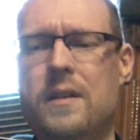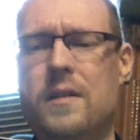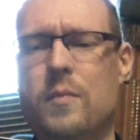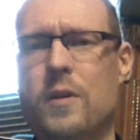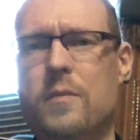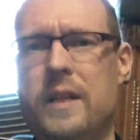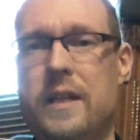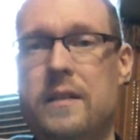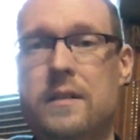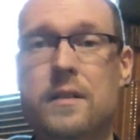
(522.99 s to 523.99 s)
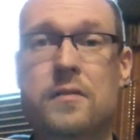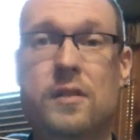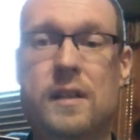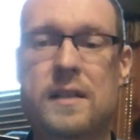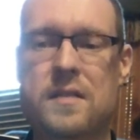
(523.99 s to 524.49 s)
that permeated their
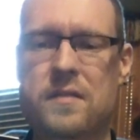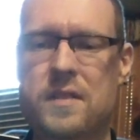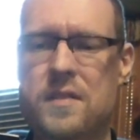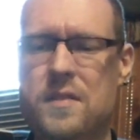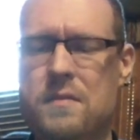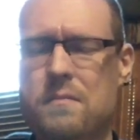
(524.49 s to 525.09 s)
philosophies.